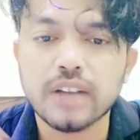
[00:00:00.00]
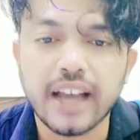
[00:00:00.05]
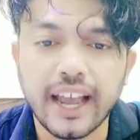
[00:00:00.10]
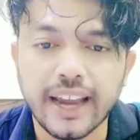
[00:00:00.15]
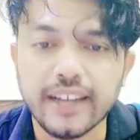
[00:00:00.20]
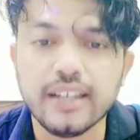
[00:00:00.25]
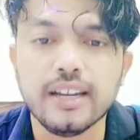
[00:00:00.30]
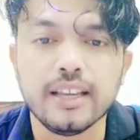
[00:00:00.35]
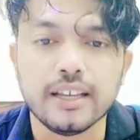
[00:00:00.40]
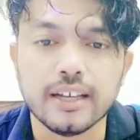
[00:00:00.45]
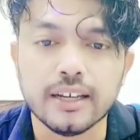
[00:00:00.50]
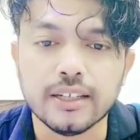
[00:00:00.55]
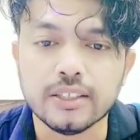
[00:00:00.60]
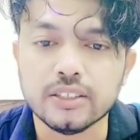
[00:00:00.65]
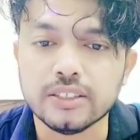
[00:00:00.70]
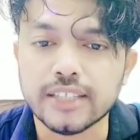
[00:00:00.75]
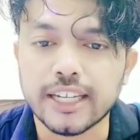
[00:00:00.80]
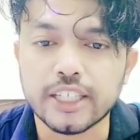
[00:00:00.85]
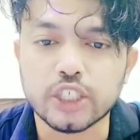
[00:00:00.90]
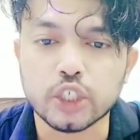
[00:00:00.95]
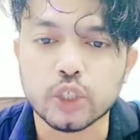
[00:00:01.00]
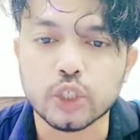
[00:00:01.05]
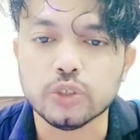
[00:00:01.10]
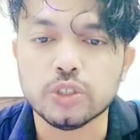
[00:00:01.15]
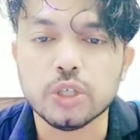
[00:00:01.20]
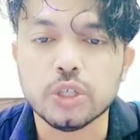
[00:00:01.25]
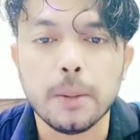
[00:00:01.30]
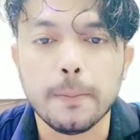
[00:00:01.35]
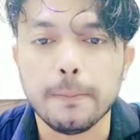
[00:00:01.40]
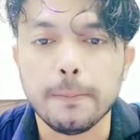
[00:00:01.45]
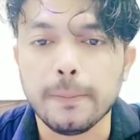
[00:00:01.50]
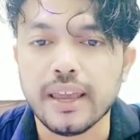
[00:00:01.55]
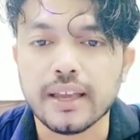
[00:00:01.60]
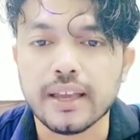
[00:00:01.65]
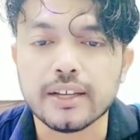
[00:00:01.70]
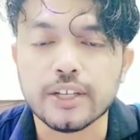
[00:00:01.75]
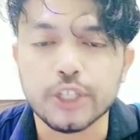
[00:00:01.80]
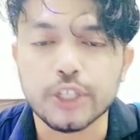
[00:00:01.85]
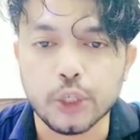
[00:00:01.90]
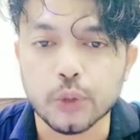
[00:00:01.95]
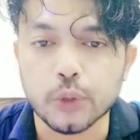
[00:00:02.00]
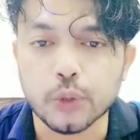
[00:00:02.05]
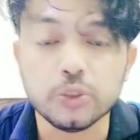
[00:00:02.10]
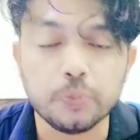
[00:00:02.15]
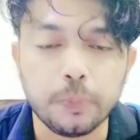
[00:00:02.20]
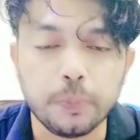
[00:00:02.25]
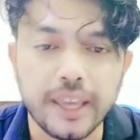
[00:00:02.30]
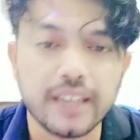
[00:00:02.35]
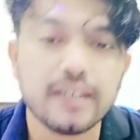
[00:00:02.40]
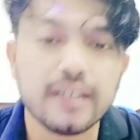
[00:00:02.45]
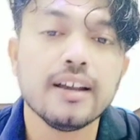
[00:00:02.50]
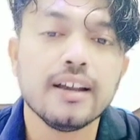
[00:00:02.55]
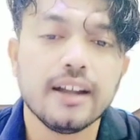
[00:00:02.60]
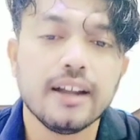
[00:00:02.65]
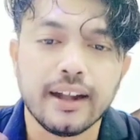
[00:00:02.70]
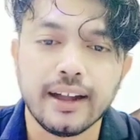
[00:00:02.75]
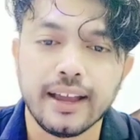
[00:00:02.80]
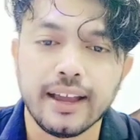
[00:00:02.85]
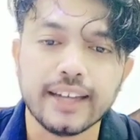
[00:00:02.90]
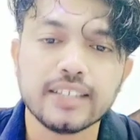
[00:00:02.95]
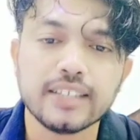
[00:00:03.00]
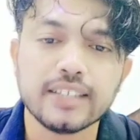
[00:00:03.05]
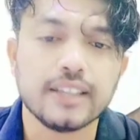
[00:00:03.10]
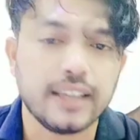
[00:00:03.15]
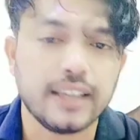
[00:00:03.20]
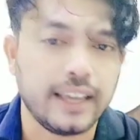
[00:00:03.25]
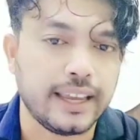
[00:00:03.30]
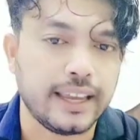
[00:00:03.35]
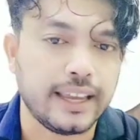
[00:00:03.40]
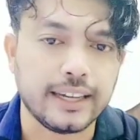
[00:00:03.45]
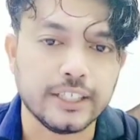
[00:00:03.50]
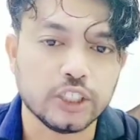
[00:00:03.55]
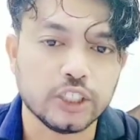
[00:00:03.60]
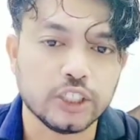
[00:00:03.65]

idea that could make you speak correct English.